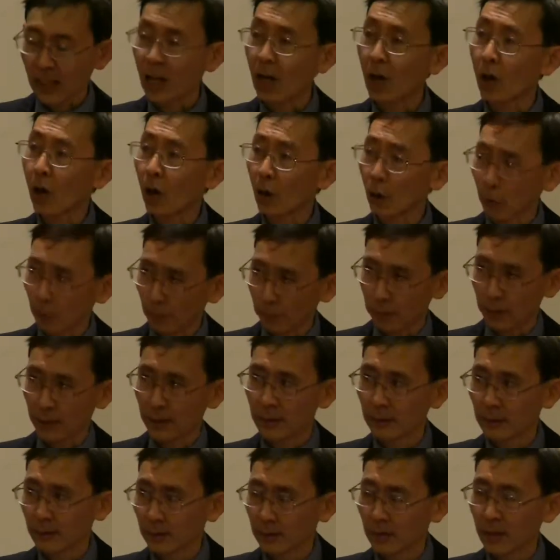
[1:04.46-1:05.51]
hope
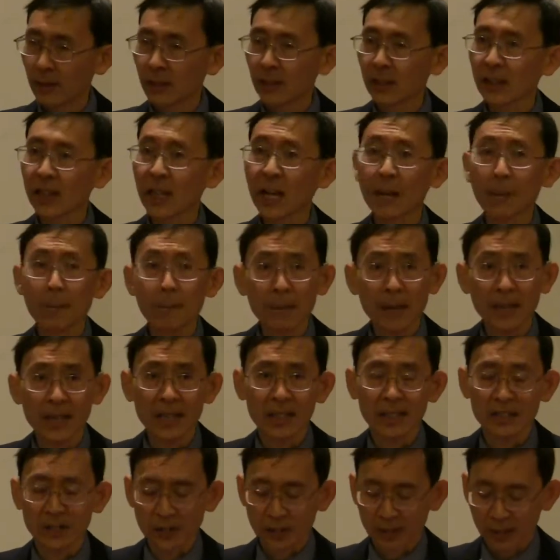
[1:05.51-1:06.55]
that
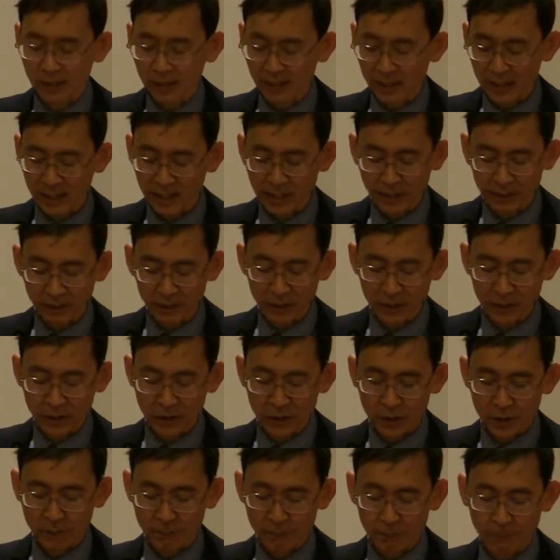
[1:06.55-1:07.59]
makes a
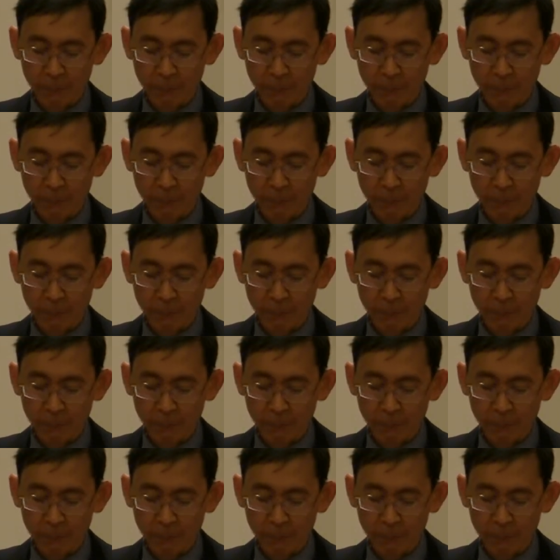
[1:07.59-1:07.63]
difference.